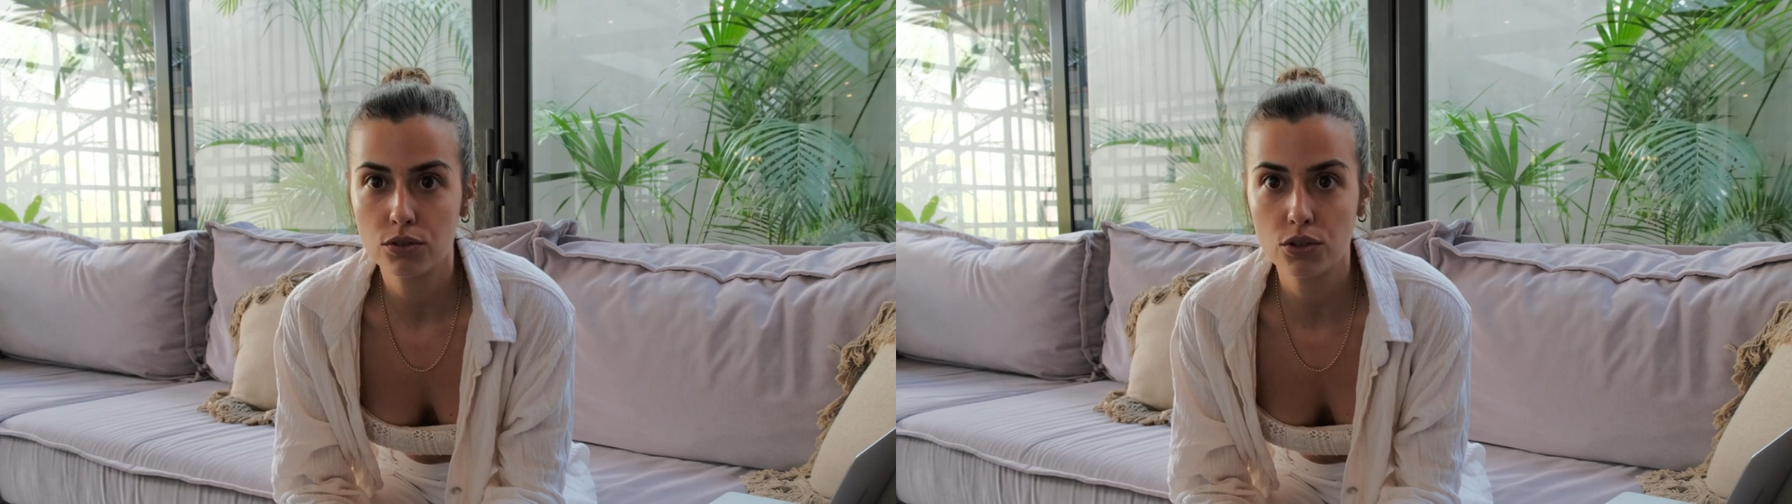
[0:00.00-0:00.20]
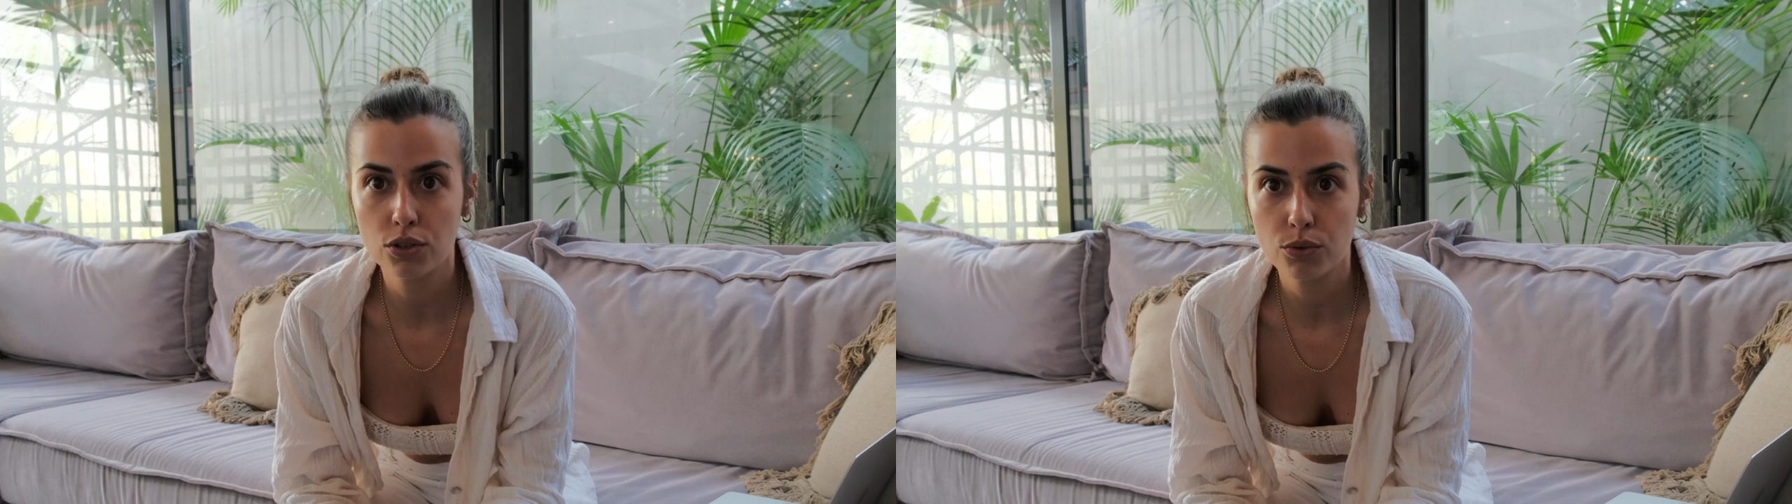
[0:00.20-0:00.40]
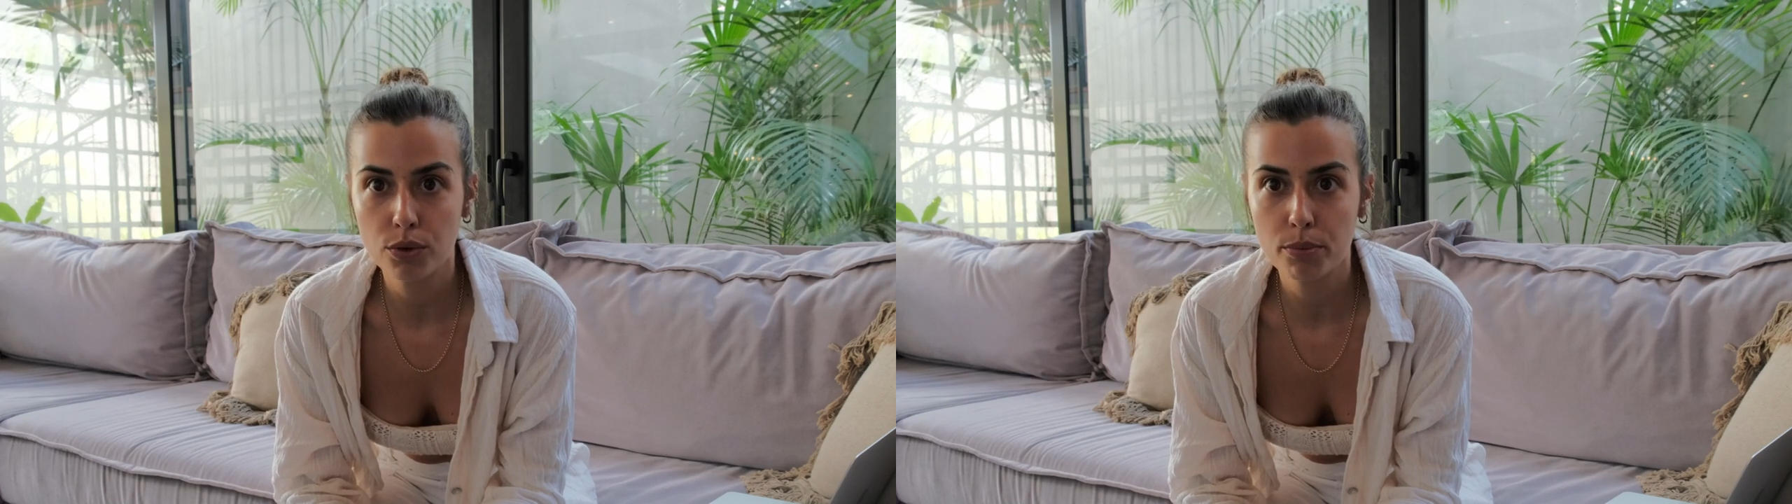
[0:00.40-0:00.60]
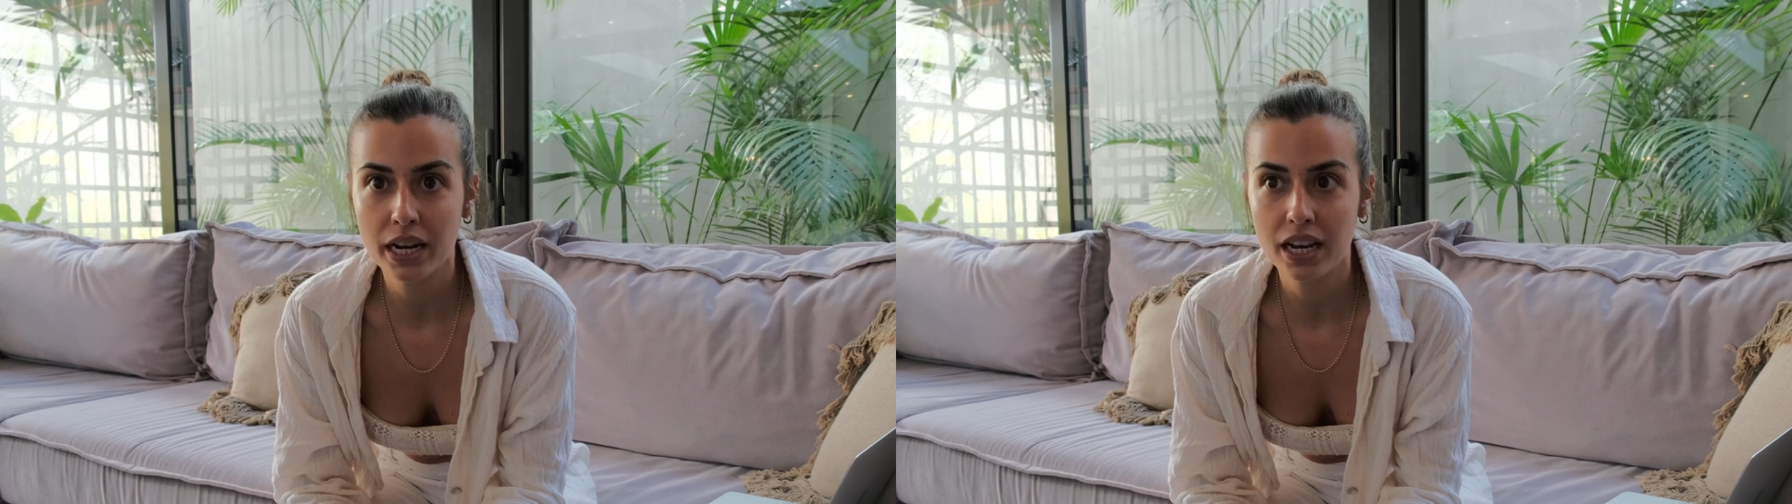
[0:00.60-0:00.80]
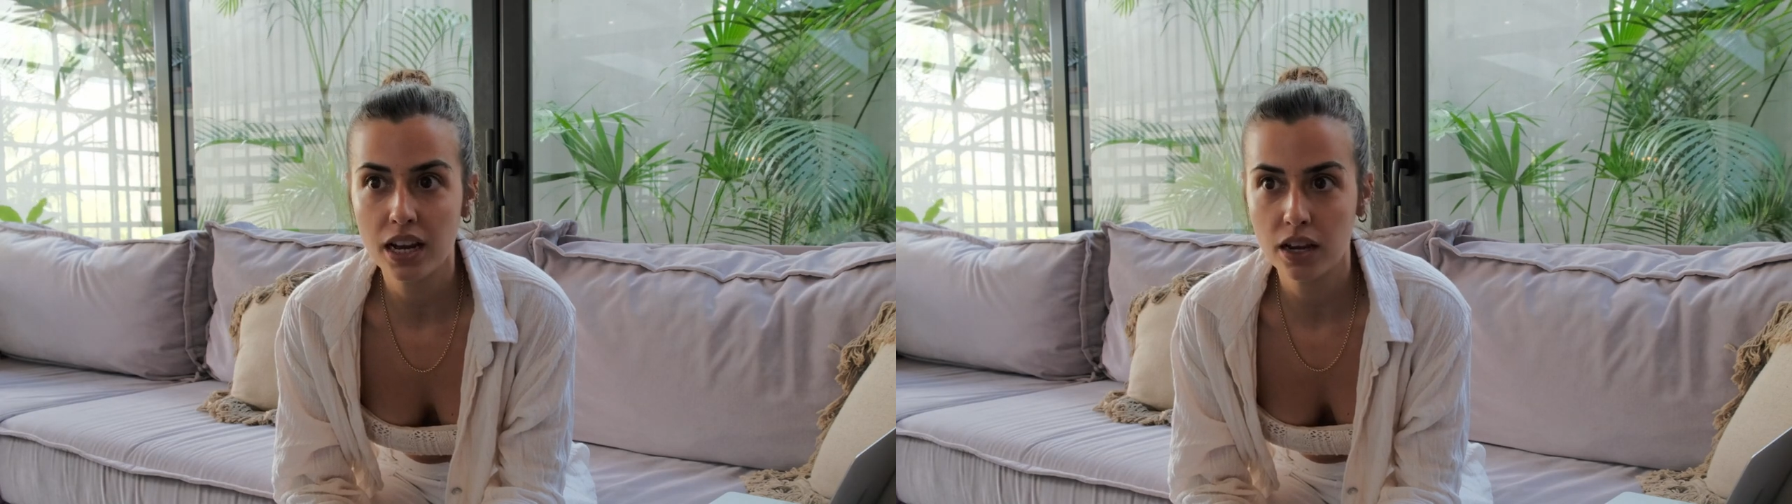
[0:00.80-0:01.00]
do with
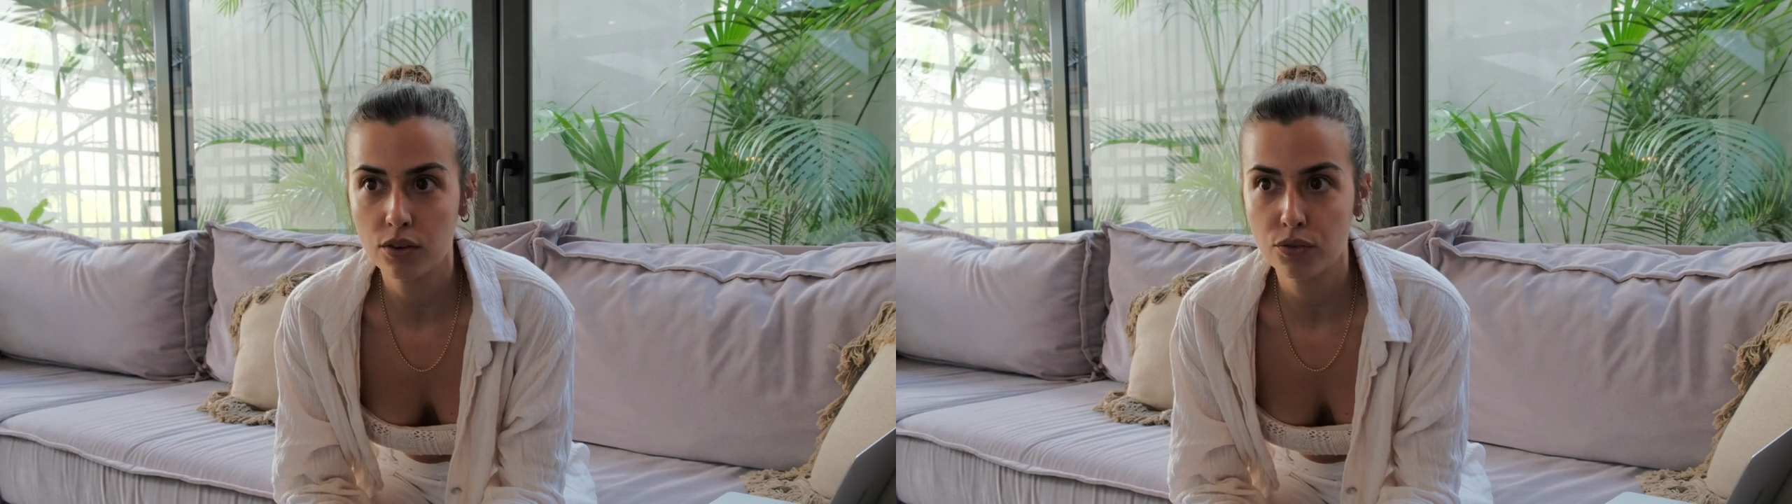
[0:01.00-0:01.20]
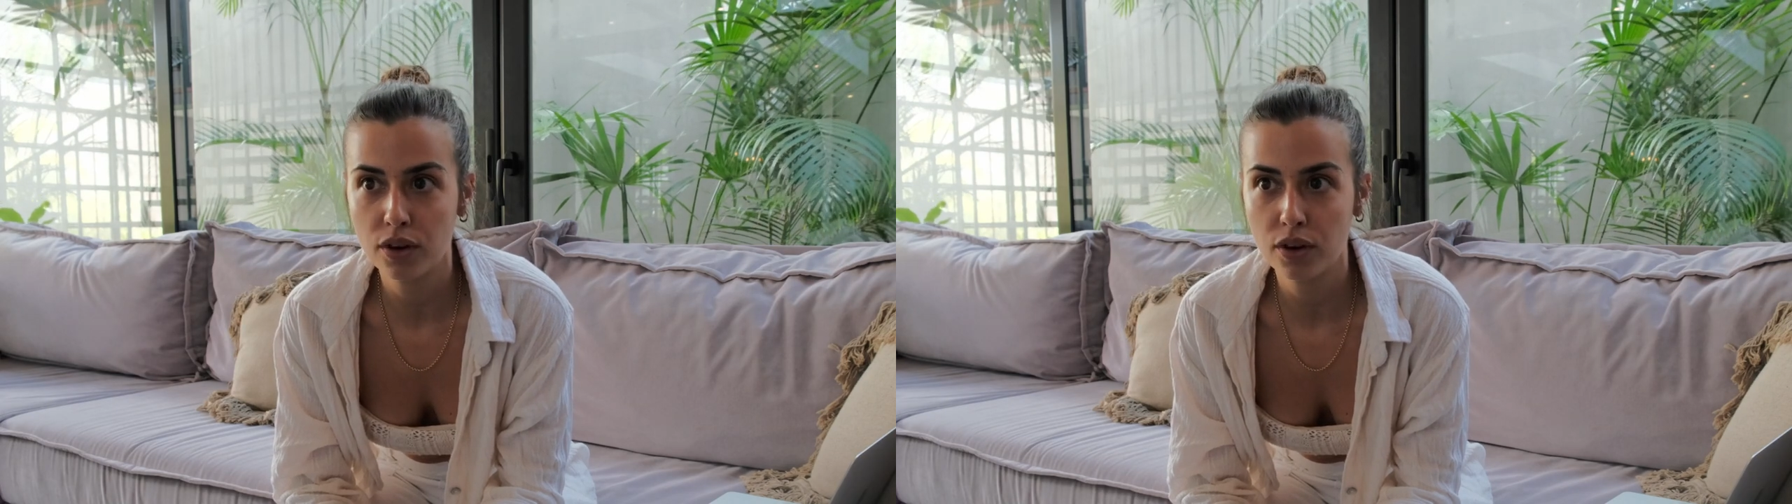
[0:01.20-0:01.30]
my life.